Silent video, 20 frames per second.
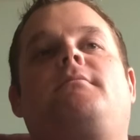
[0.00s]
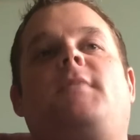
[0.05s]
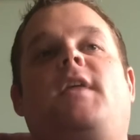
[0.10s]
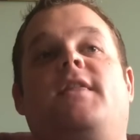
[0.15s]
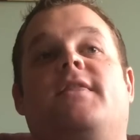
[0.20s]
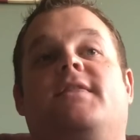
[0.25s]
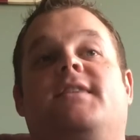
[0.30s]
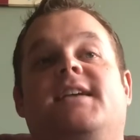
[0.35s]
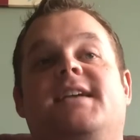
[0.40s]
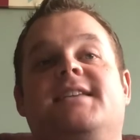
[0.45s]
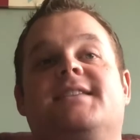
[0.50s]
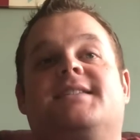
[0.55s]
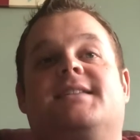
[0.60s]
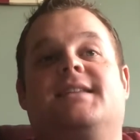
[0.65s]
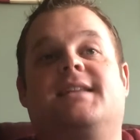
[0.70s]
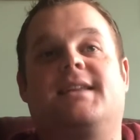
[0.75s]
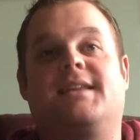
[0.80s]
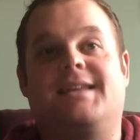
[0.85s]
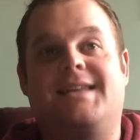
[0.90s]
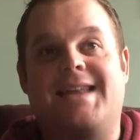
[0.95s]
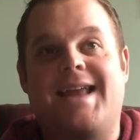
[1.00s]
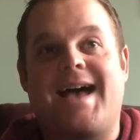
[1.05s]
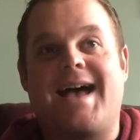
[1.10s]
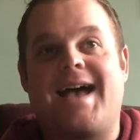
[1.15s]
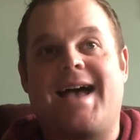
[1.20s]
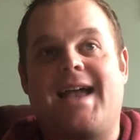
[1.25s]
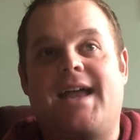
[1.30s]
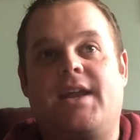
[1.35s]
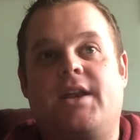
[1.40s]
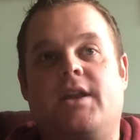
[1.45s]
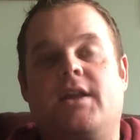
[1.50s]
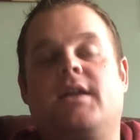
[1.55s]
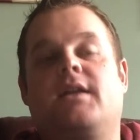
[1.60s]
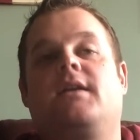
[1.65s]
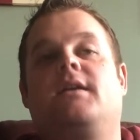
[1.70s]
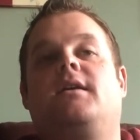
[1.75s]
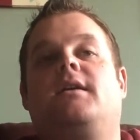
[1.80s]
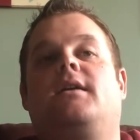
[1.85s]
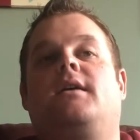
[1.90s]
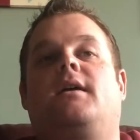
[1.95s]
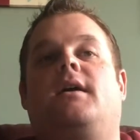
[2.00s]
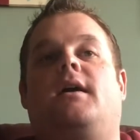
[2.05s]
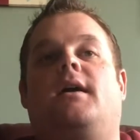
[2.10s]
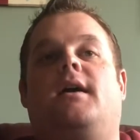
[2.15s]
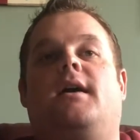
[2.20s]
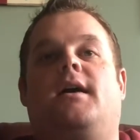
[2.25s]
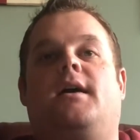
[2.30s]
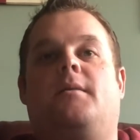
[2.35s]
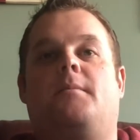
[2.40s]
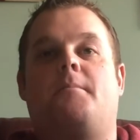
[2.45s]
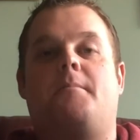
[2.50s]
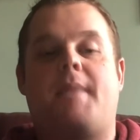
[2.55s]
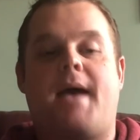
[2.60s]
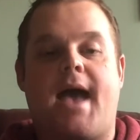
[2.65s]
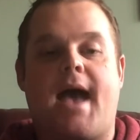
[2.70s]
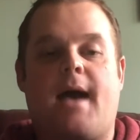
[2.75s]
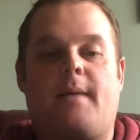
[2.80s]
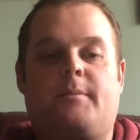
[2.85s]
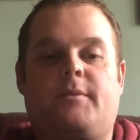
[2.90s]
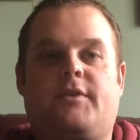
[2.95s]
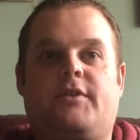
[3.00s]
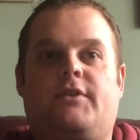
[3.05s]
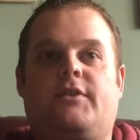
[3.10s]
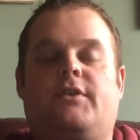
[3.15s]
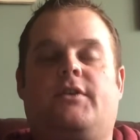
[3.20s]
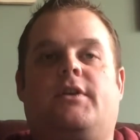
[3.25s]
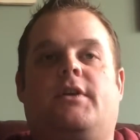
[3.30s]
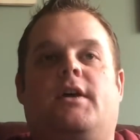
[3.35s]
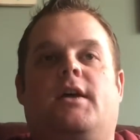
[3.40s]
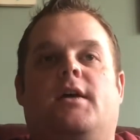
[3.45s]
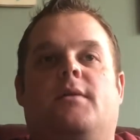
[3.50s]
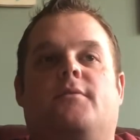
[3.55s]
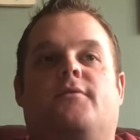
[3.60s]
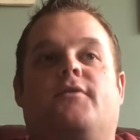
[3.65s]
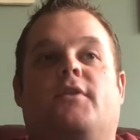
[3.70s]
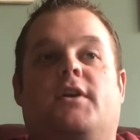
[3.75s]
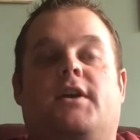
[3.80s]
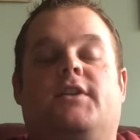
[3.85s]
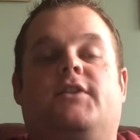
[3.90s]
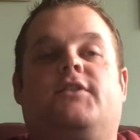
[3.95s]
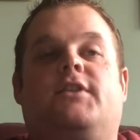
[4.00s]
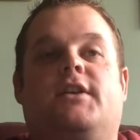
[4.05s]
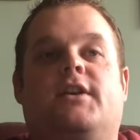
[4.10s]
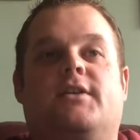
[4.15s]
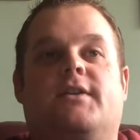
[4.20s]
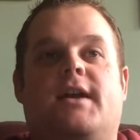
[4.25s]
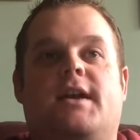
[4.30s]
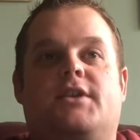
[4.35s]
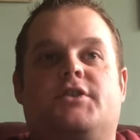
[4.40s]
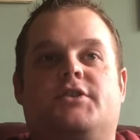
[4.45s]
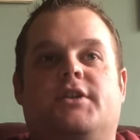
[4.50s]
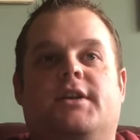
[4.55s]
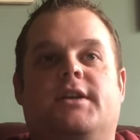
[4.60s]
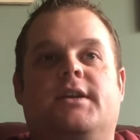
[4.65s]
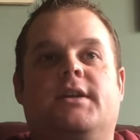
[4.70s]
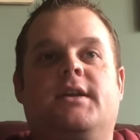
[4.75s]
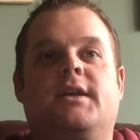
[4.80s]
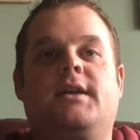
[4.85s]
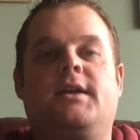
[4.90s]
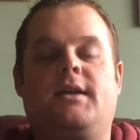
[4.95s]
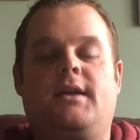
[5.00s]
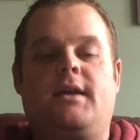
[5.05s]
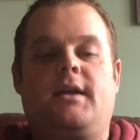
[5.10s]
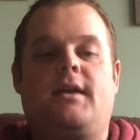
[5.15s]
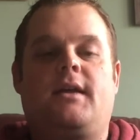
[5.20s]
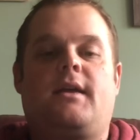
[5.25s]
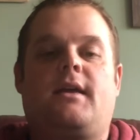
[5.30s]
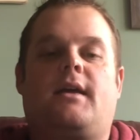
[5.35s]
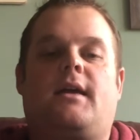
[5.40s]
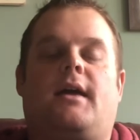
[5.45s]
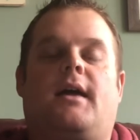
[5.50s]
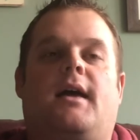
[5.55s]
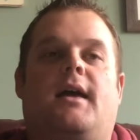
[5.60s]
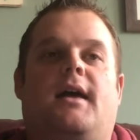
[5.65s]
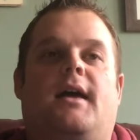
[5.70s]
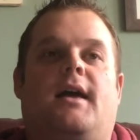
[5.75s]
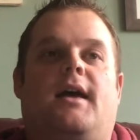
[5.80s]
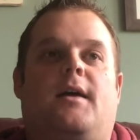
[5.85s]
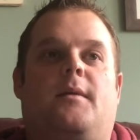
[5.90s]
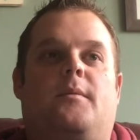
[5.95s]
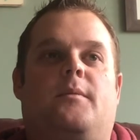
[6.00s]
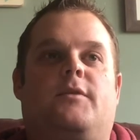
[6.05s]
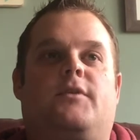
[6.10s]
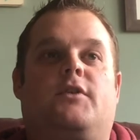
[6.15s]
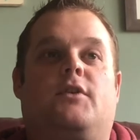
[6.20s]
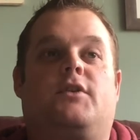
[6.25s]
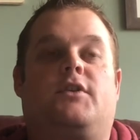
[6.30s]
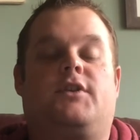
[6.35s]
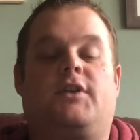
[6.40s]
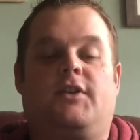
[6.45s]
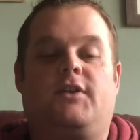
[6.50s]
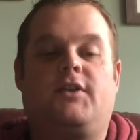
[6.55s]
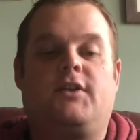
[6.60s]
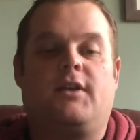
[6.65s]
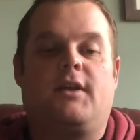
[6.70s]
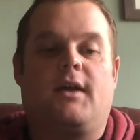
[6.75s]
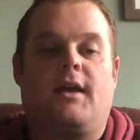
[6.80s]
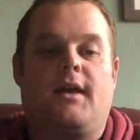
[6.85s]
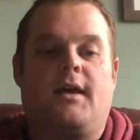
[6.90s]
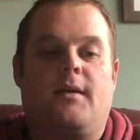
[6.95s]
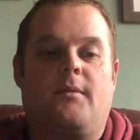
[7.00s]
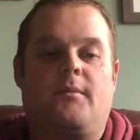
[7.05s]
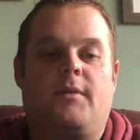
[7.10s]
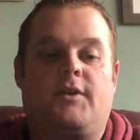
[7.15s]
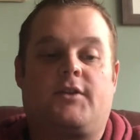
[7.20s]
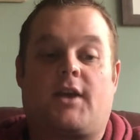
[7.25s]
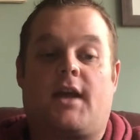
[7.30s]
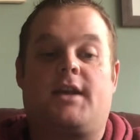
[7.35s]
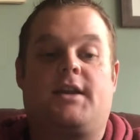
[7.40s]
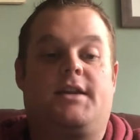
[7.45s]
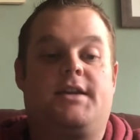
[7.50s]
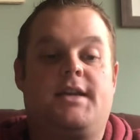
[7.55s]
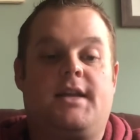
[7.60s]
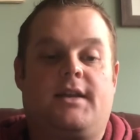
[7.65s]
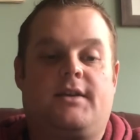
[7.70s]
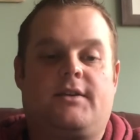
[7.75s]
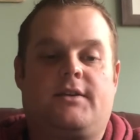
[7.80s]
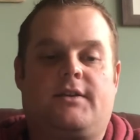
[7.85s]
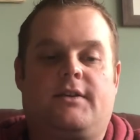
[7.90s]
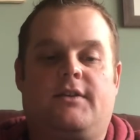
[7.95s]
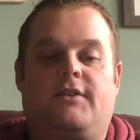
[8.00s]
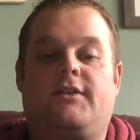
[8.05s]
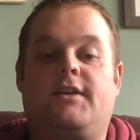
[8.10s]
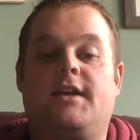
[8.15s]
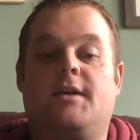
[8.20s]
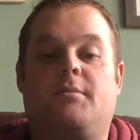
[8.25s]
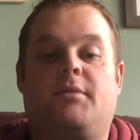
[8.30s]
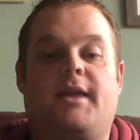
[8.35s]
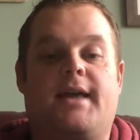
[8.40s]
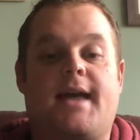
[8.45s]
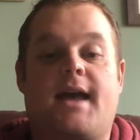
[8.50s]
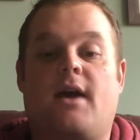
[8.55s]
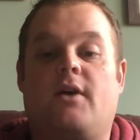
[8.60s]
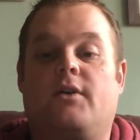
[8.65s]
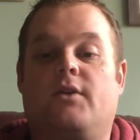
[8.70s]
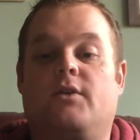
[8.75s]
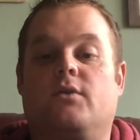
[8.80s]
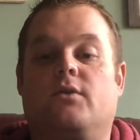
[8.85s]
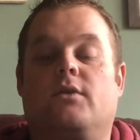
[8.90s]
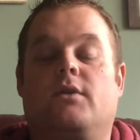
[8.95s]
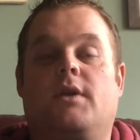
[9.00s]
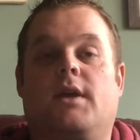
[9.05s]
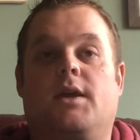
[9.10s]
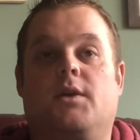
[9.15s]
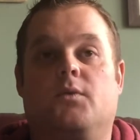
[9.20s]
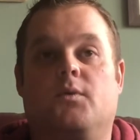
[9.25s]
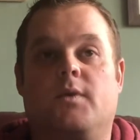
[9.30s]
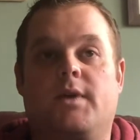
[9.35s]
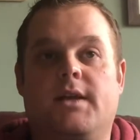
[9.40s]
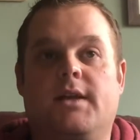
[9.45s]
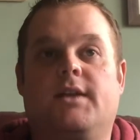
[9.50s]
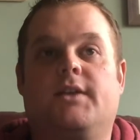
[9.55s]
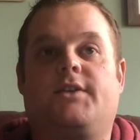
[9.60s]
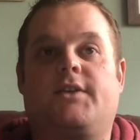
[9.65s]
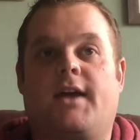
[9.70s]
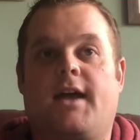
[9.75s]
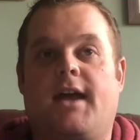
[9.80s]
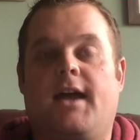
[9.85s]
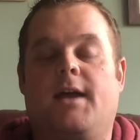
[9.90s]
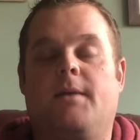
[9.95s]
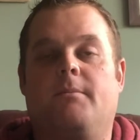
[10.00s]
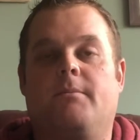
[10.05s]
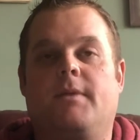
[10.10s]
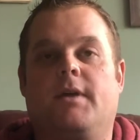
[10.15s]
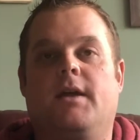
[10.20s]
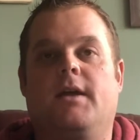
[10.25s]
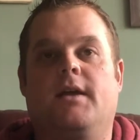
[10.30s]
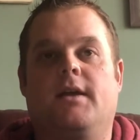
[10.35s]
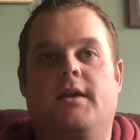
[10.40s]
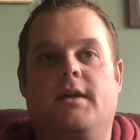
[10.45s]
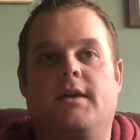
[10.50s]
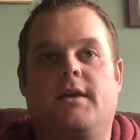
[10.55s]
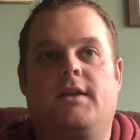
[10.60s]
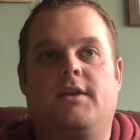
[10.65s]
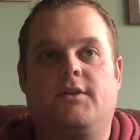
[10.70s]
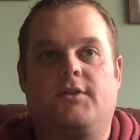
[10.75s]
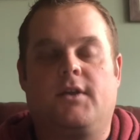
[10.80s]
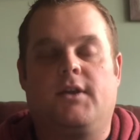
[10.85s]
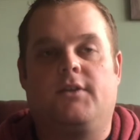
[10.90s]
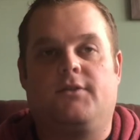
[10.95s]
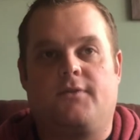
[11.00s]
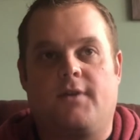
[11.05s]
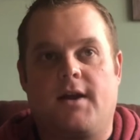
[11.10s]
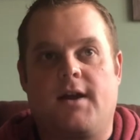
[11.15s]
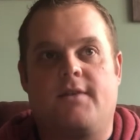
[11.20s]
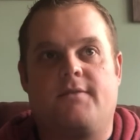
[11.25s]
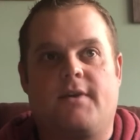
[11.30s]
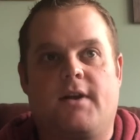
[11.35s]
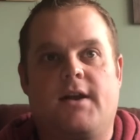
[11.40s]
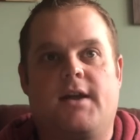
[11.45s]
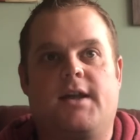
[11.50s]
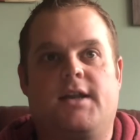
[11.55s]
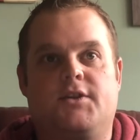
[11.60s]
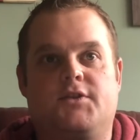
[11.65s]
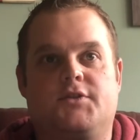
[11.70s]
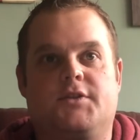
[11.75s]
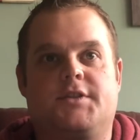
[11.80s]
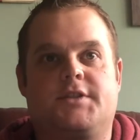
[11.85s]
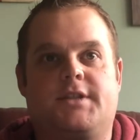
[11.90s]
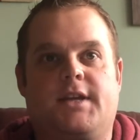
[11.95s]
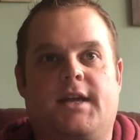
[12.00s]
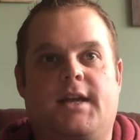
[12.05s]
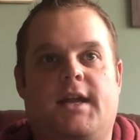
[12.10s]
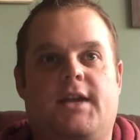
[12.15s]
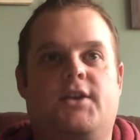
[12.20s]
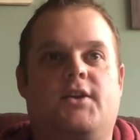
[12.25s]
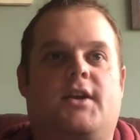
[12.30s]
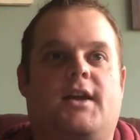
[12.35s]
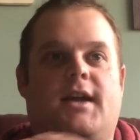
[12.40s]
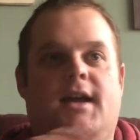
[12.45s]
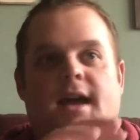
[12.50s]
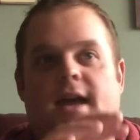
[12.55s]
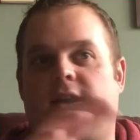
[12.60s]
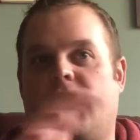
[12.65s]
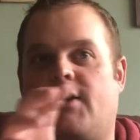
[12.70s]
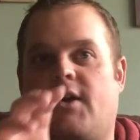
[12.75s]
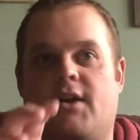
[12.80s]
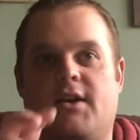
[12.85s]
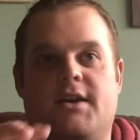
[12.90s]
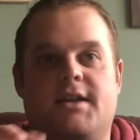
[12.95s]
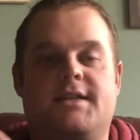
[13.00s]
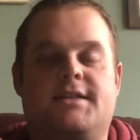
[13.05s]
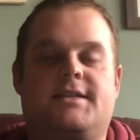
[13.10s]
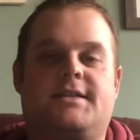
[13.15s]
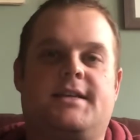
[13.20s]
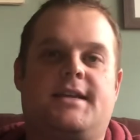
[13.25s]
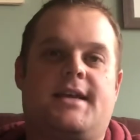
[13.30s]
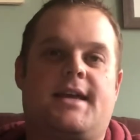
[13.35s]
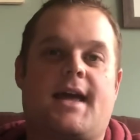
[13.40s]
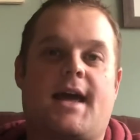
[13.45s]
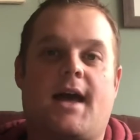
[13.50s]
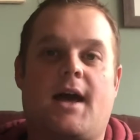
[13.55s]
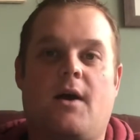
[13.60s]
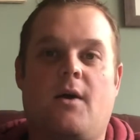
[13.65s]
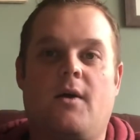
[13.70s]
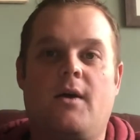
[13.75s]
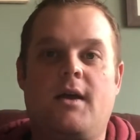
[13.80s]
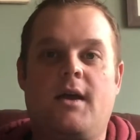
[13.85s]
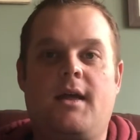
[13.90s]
these 9 maps for consideration. So it's kind of neat to see it play out in real time. Is very, very interesting, and you can kind of already see how